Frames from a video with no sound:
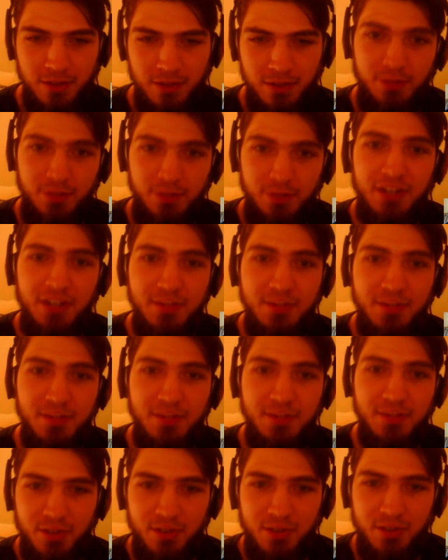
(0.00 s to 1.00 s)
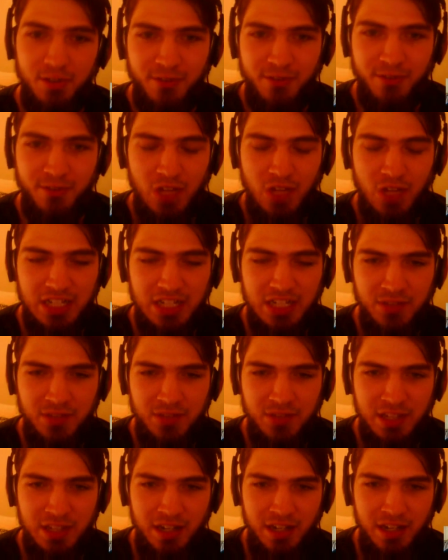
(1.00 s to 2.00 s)
Well, humanism is more of a philosophy than
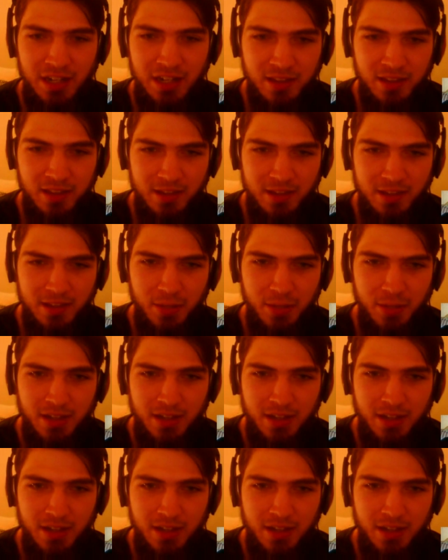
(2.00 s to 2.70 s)
anything, but